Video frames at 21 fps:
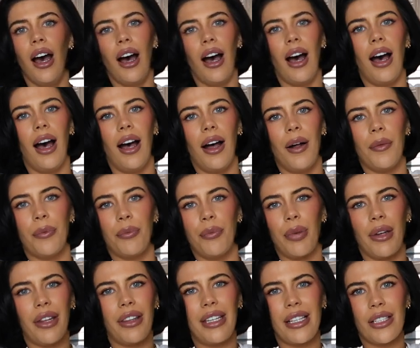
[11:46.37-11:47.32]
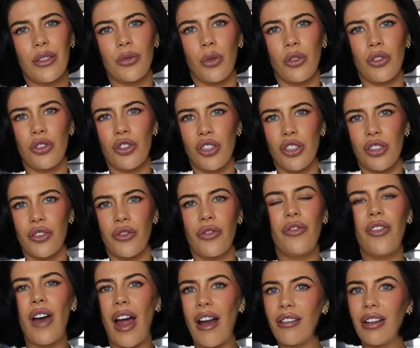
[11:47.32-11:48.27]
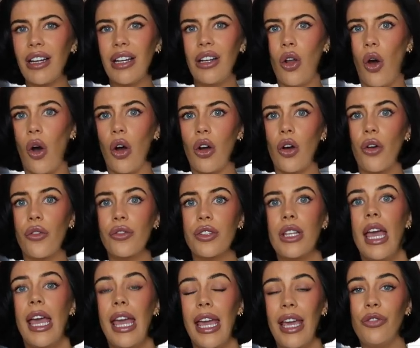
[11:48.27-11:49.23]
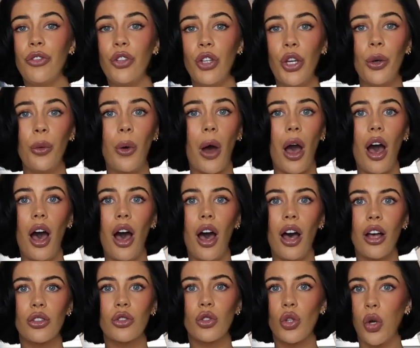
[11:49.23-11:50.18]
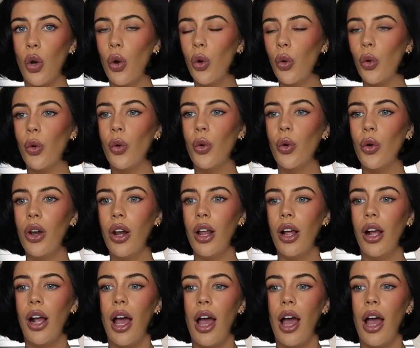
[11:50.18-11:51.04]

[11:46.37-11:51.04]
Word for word: Um, but this one's just very long. Obviously, if you are tall,